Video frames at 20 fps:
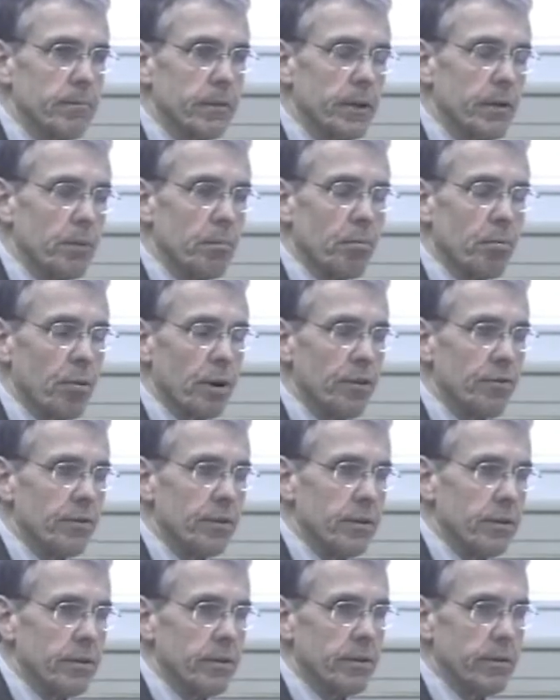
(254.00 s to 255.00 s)
the
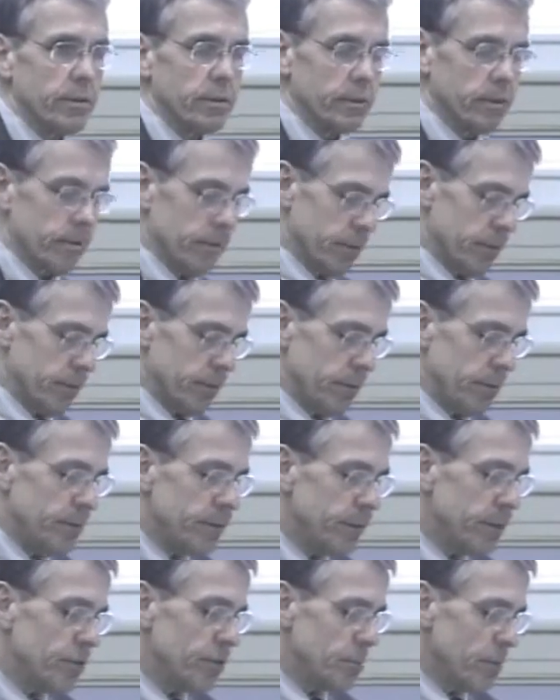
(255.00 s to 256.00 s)
present
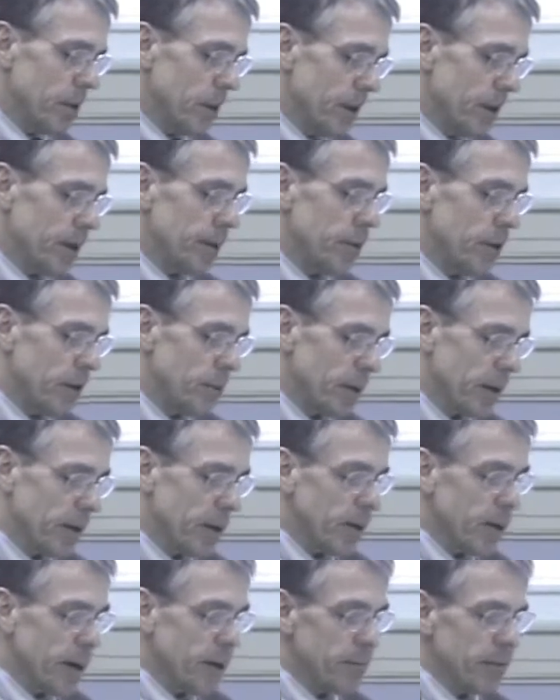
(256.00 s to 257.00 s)
dismal economic
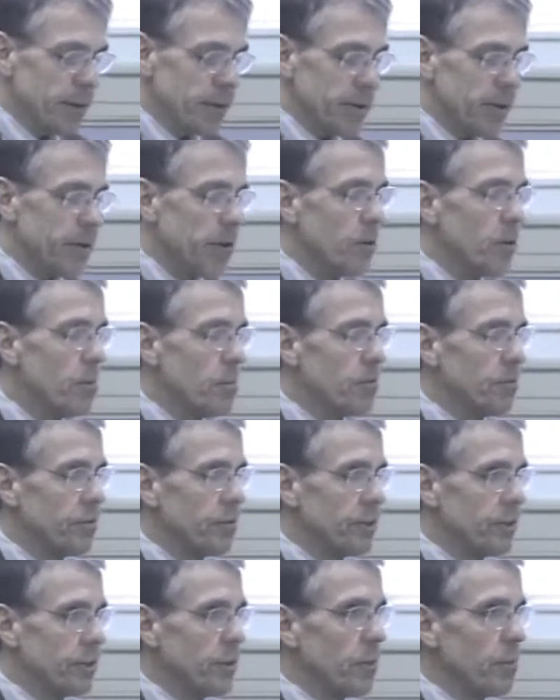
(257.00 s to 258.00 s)
climate in hopes
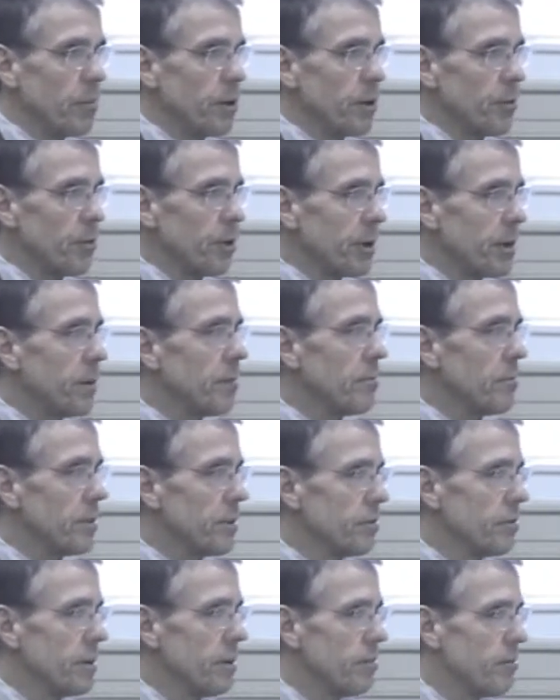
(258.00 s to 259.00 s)
that there'll be a recovery
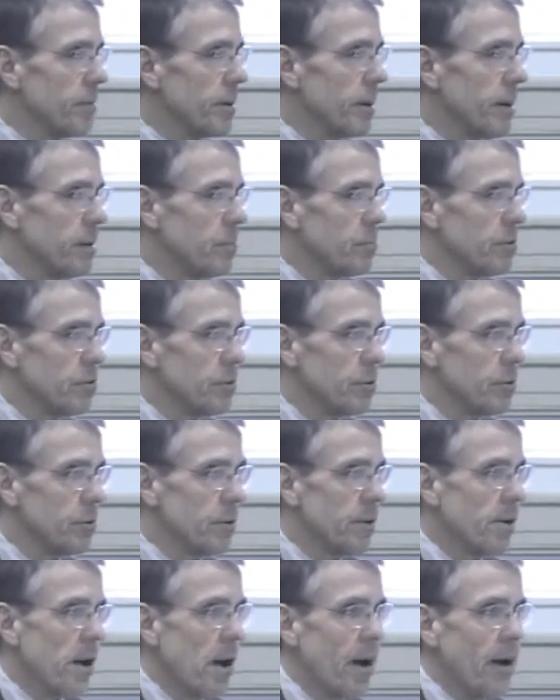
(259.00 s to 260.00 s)
sometime soon
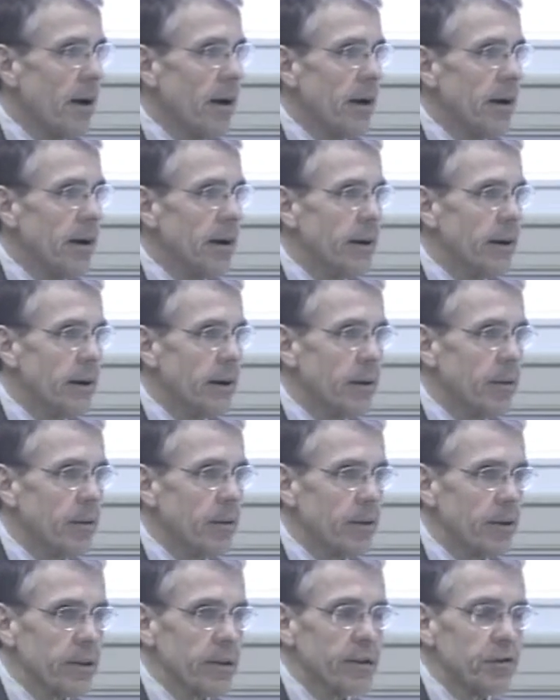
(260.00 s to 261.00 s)
uh,
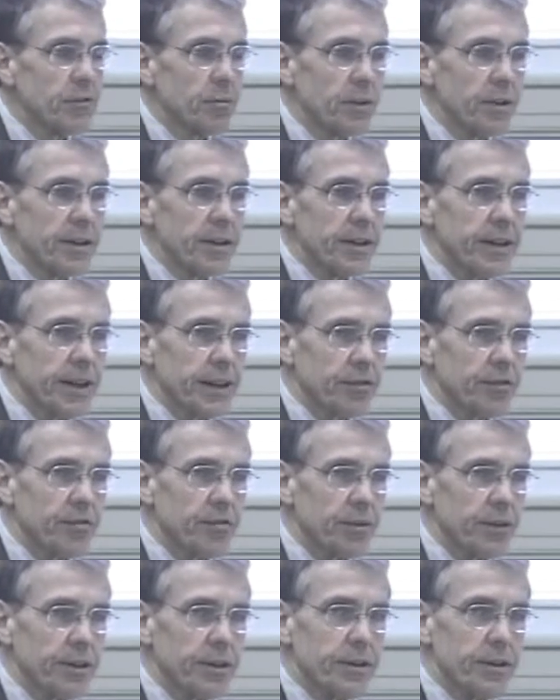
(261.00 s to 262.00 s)
or at least within the next
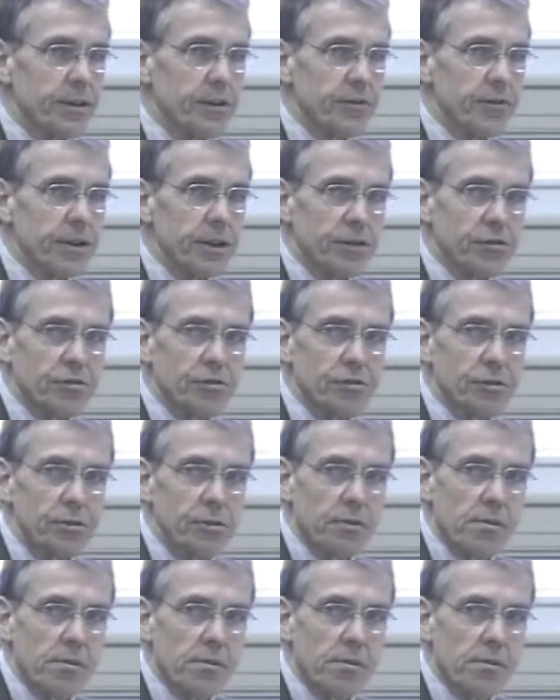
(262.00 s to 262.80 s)
three years, not soon.